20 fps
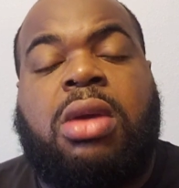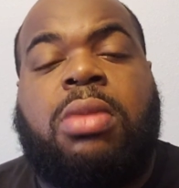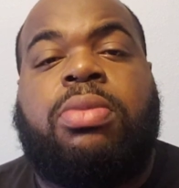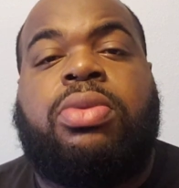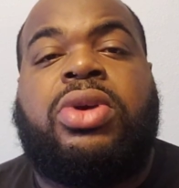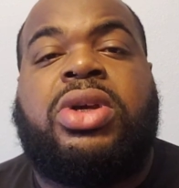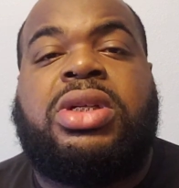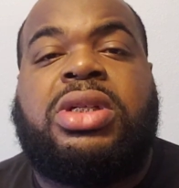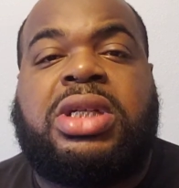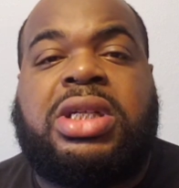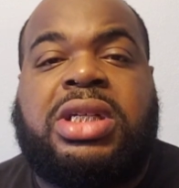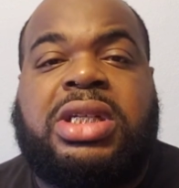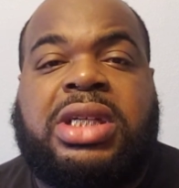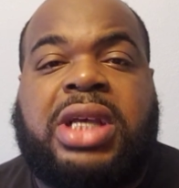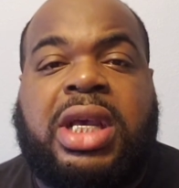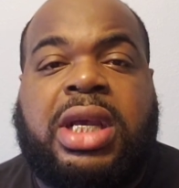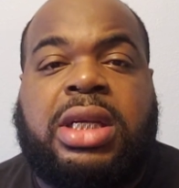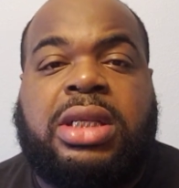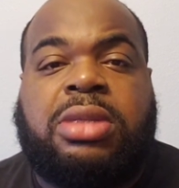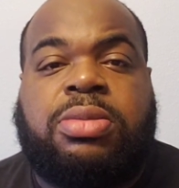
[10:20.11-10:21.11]
Brees and the
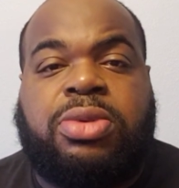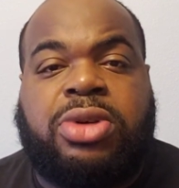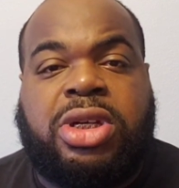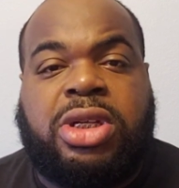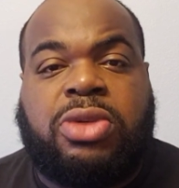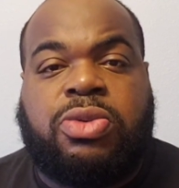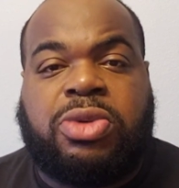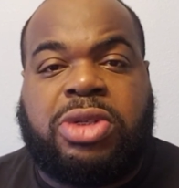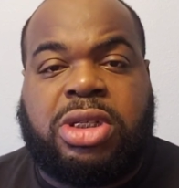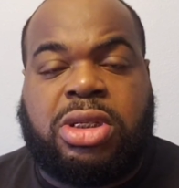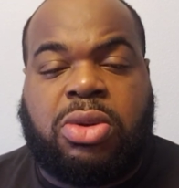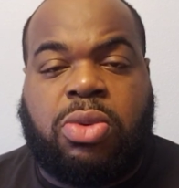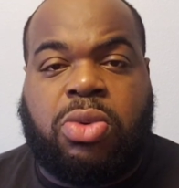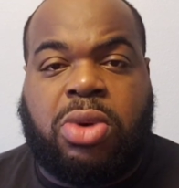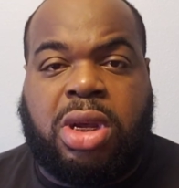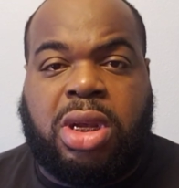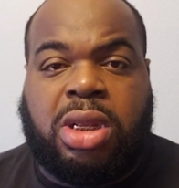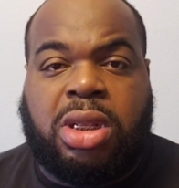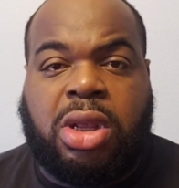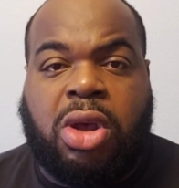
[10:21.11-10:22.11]
Saints. Brees was the
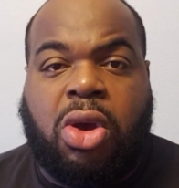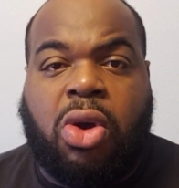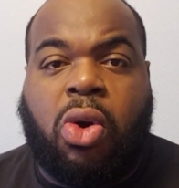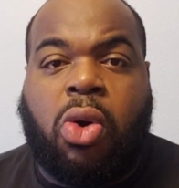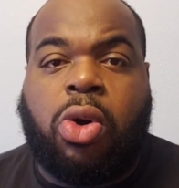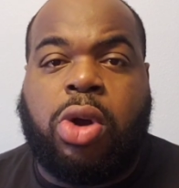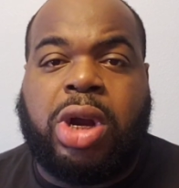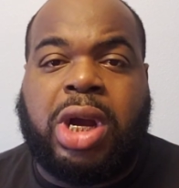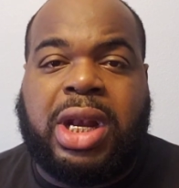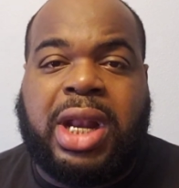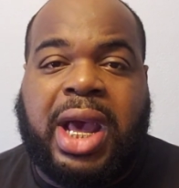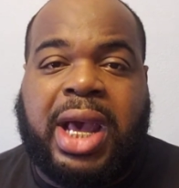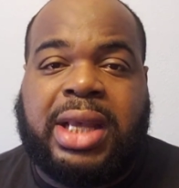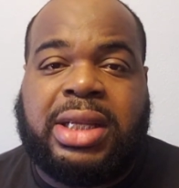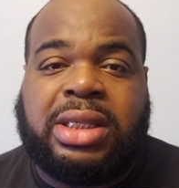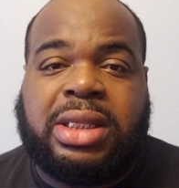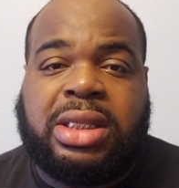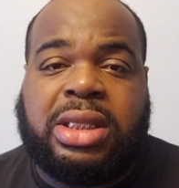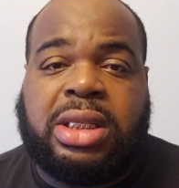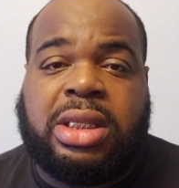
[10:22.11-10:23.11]
one
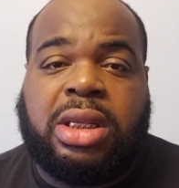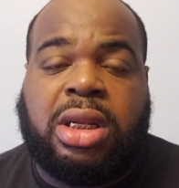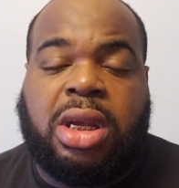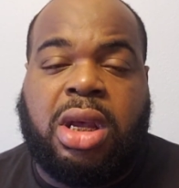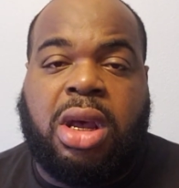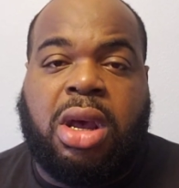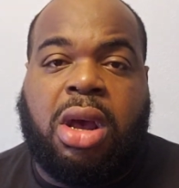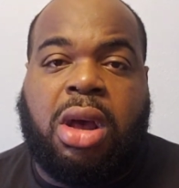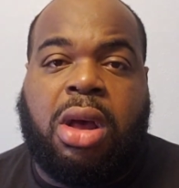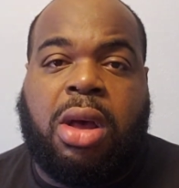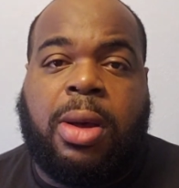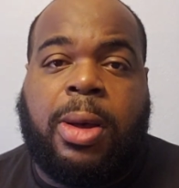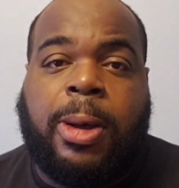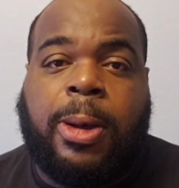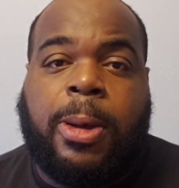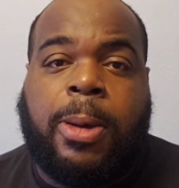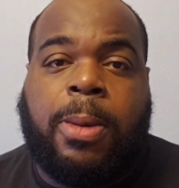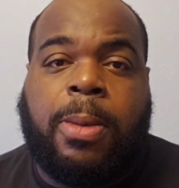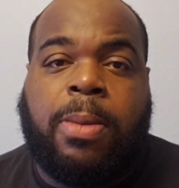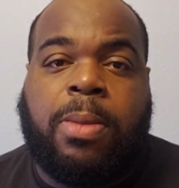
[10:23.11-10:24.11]
organizing
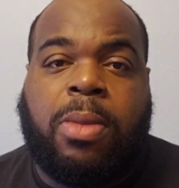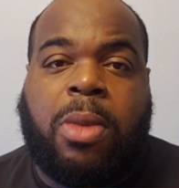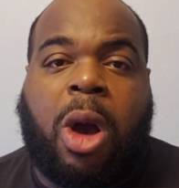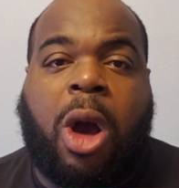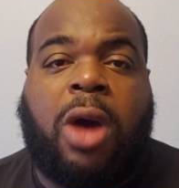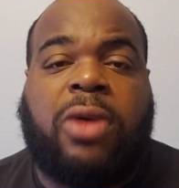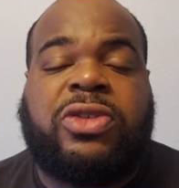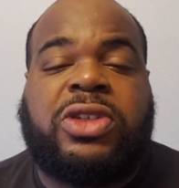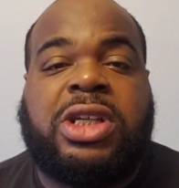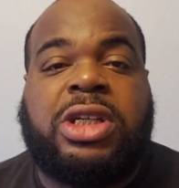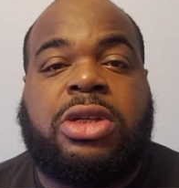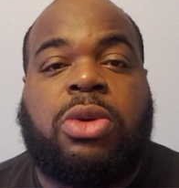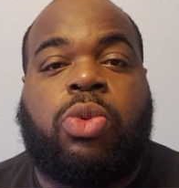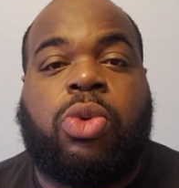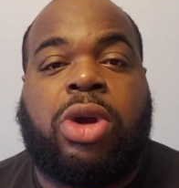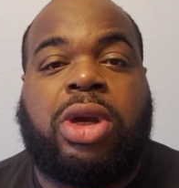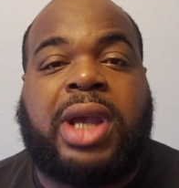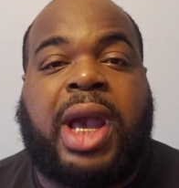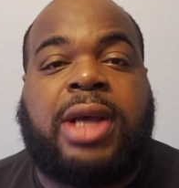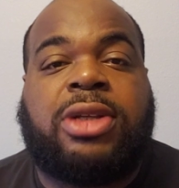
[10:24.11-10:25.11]
off-season
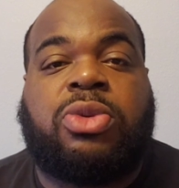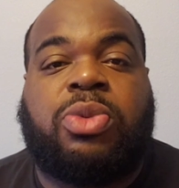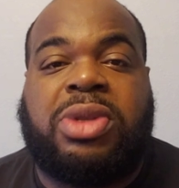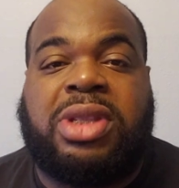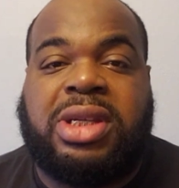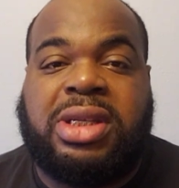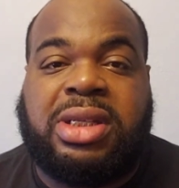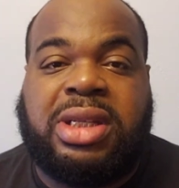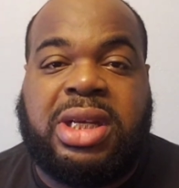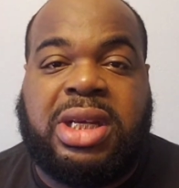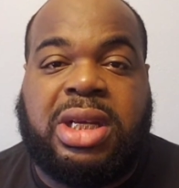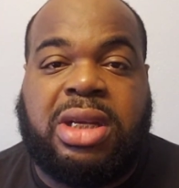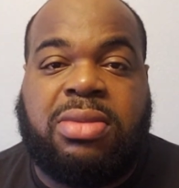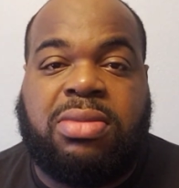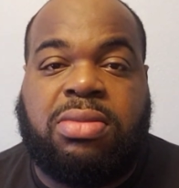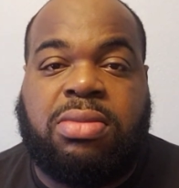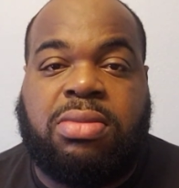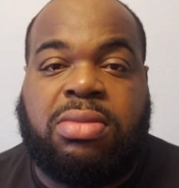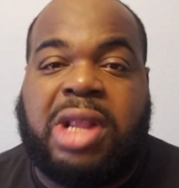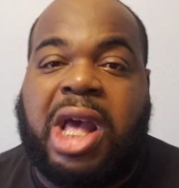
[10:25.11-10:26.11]
workouts with his
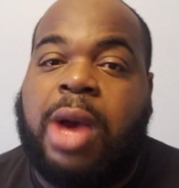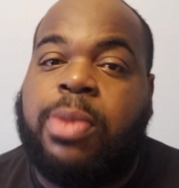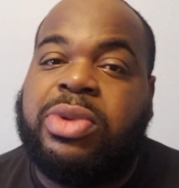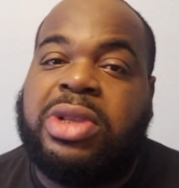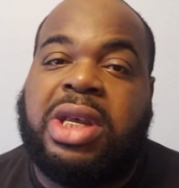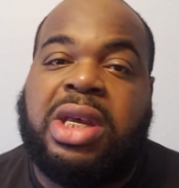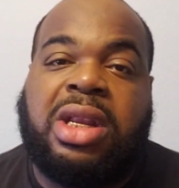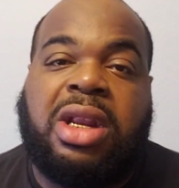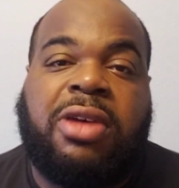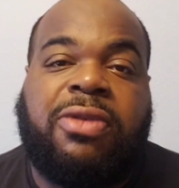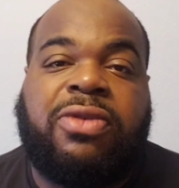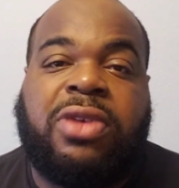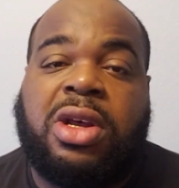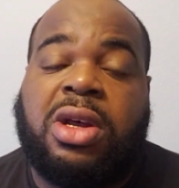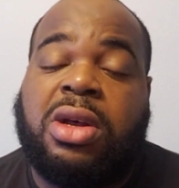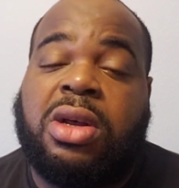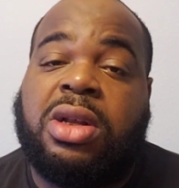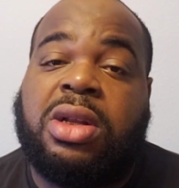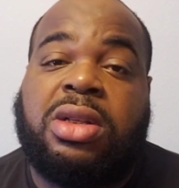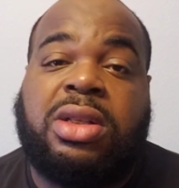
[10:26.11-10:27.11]
team, not with the
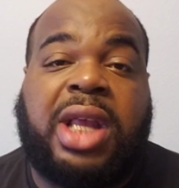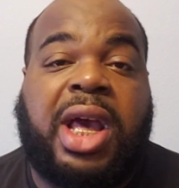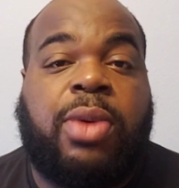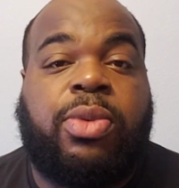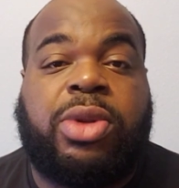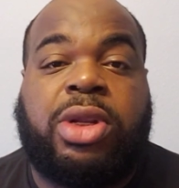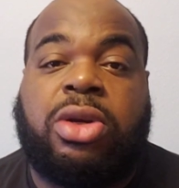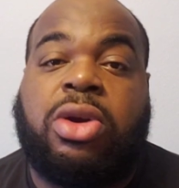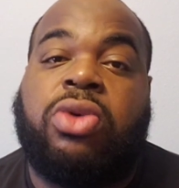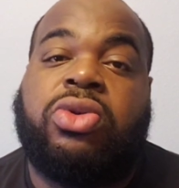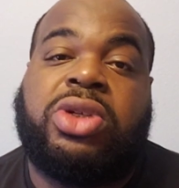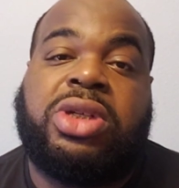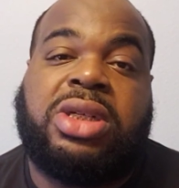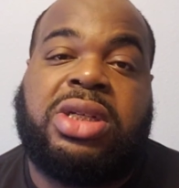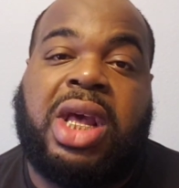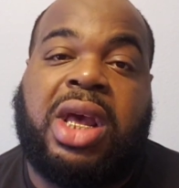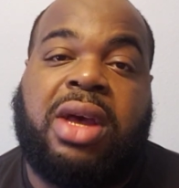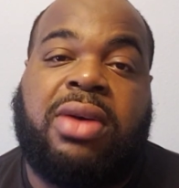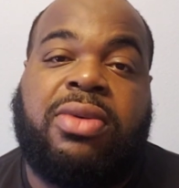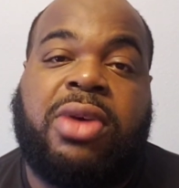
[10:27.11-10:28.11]
NFL, not with the coaching
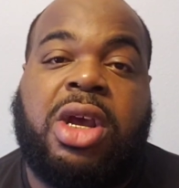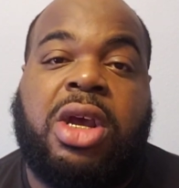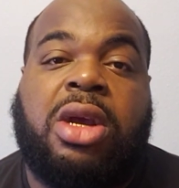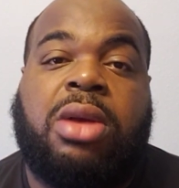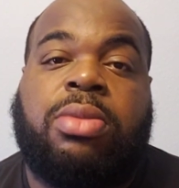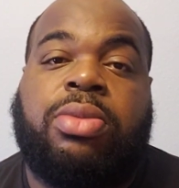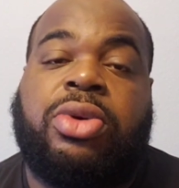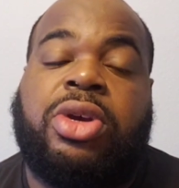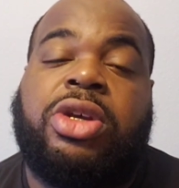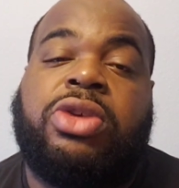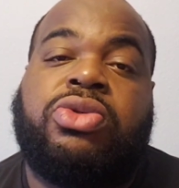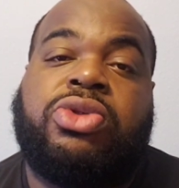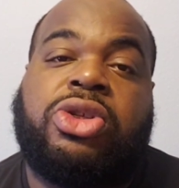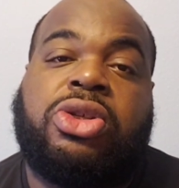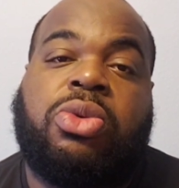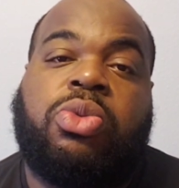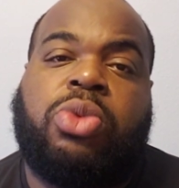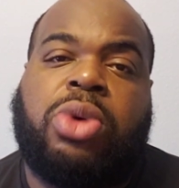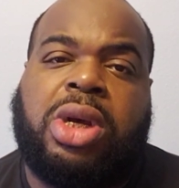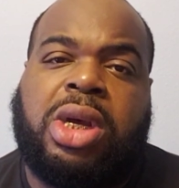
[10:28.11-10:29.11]
staff. Brees was
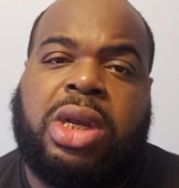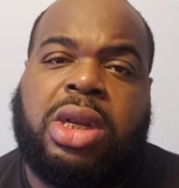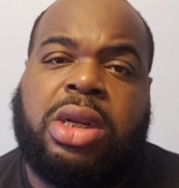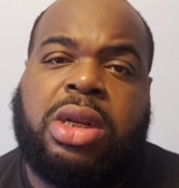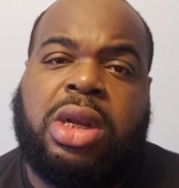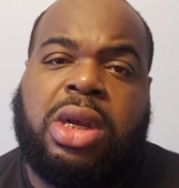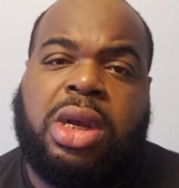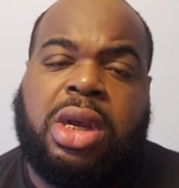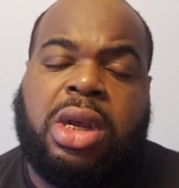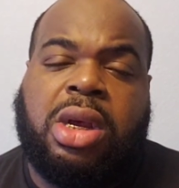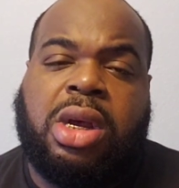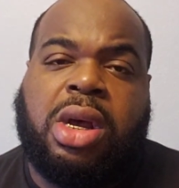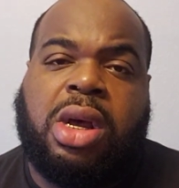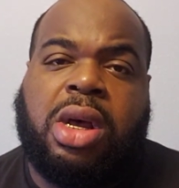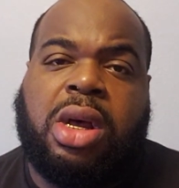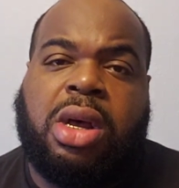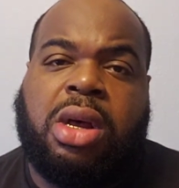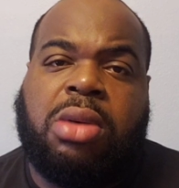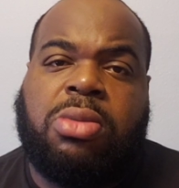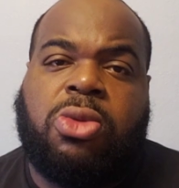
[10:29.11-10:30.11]
the one
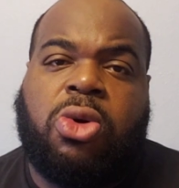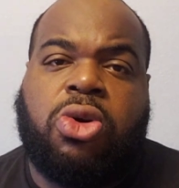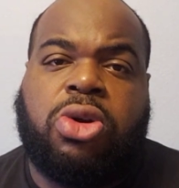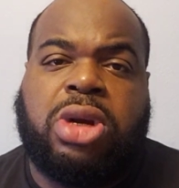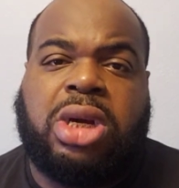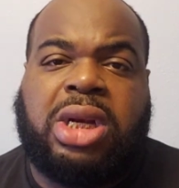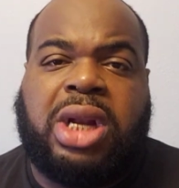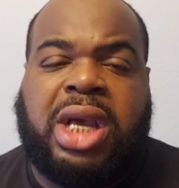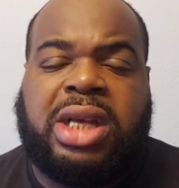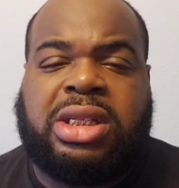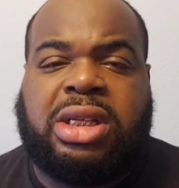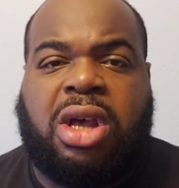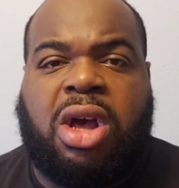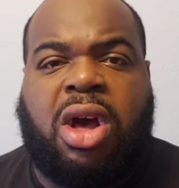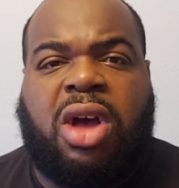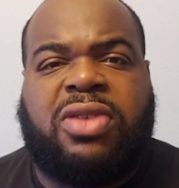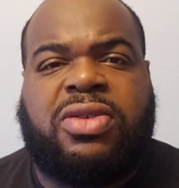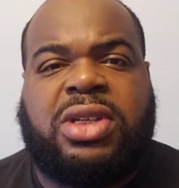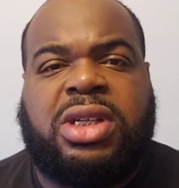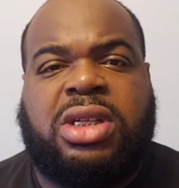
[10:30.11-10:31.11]
organizing
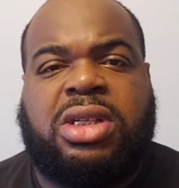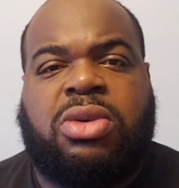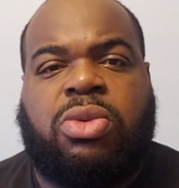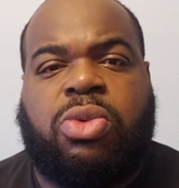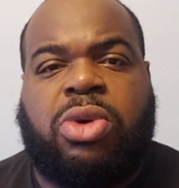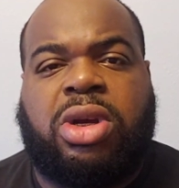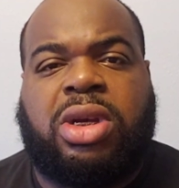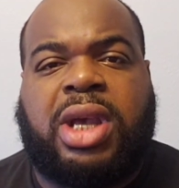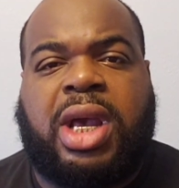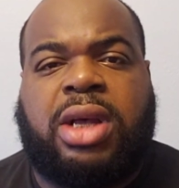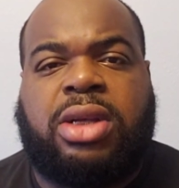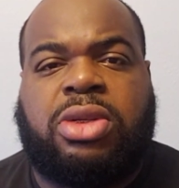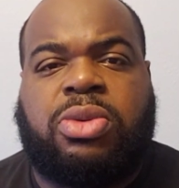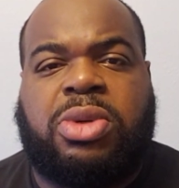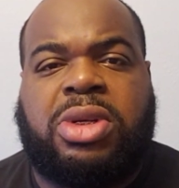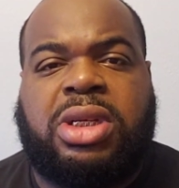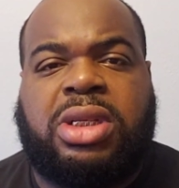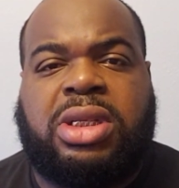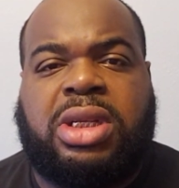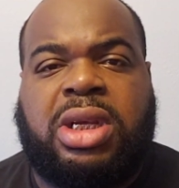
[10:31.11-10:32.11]
off-season workouts
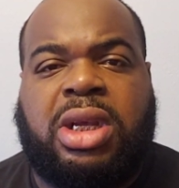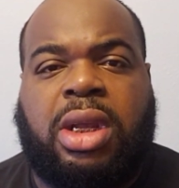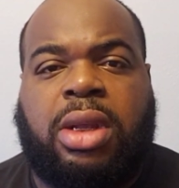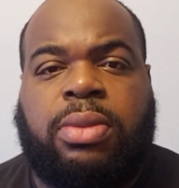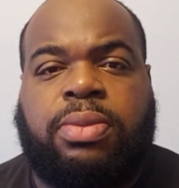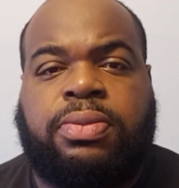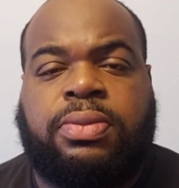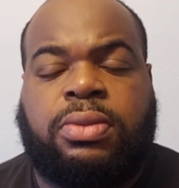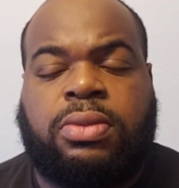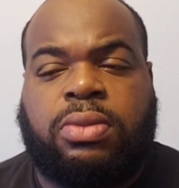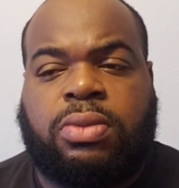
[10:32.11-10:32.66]
with his team.